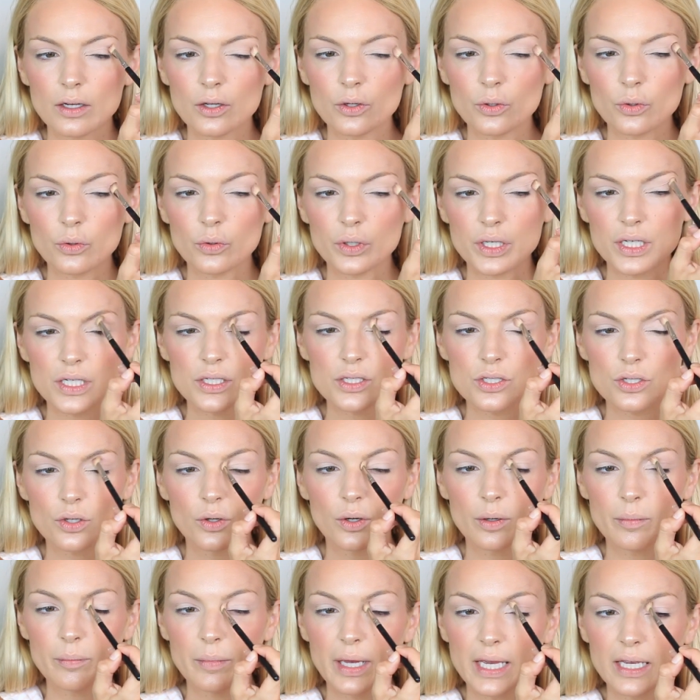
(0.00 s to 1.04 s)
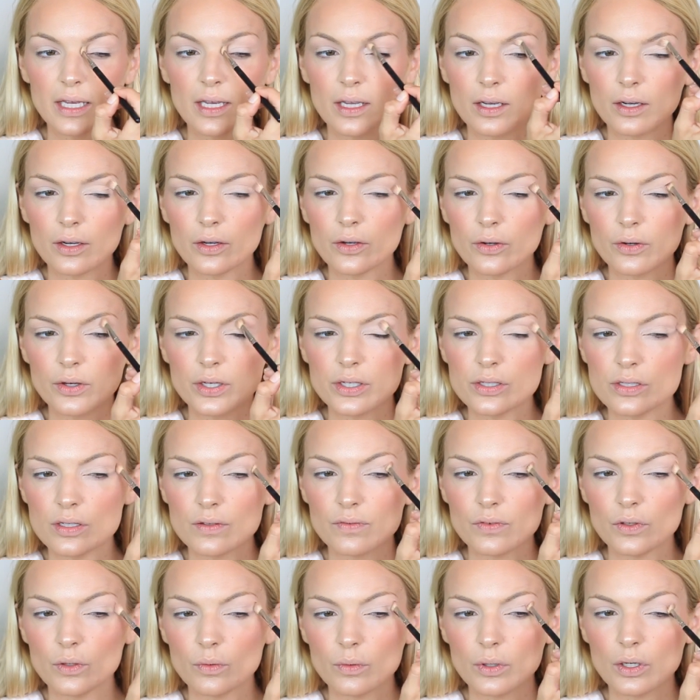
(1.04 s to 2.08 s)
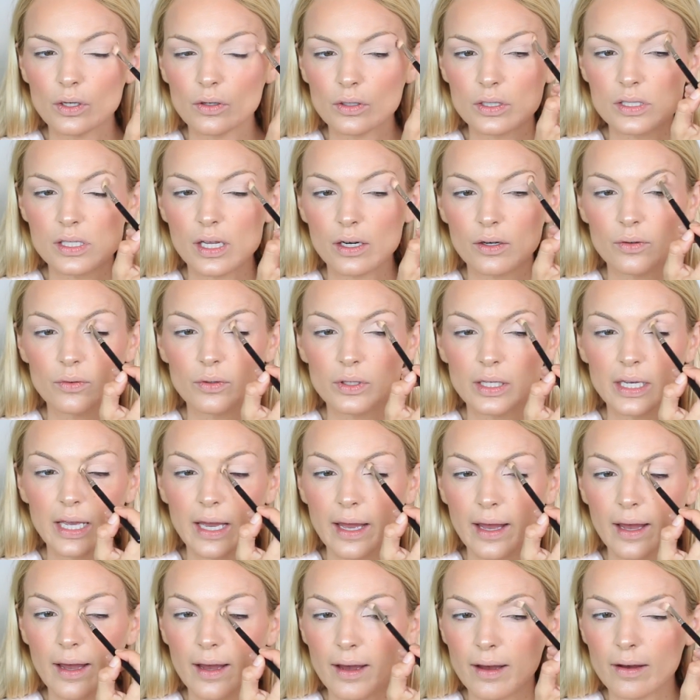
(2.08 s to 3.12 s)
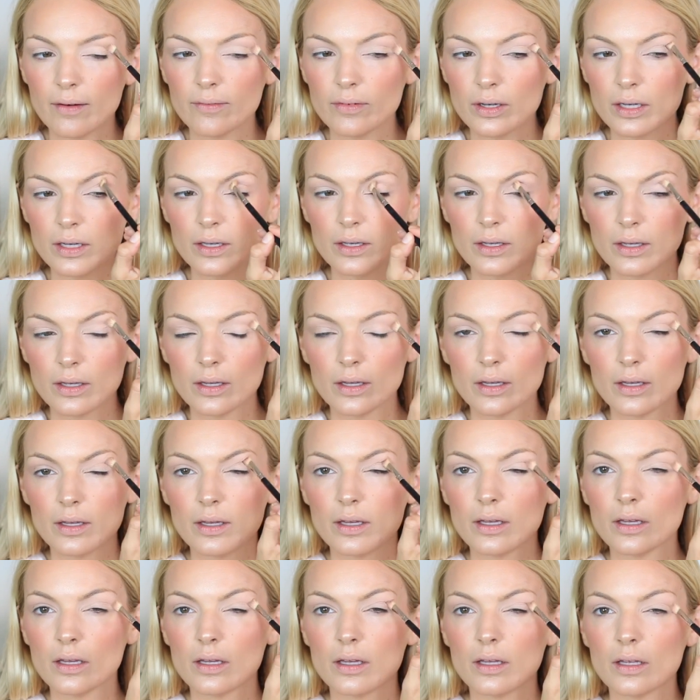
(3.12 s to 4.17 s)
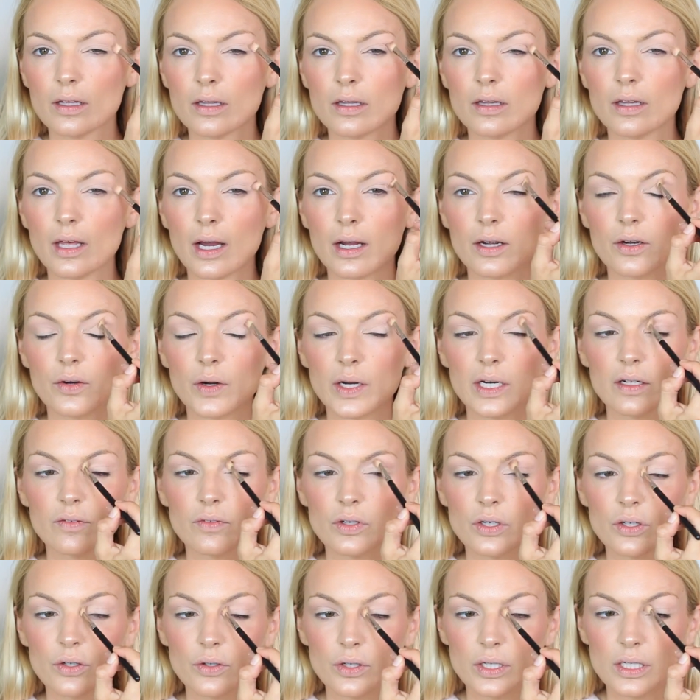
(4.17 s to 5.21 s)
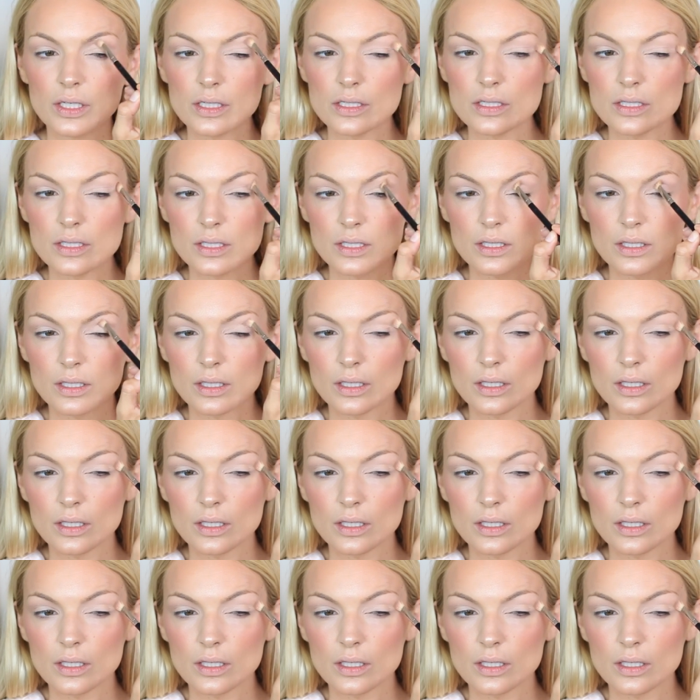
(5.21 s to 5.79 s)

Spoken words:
crease, or making a crease, if you will, because I don't really have that great of a crease.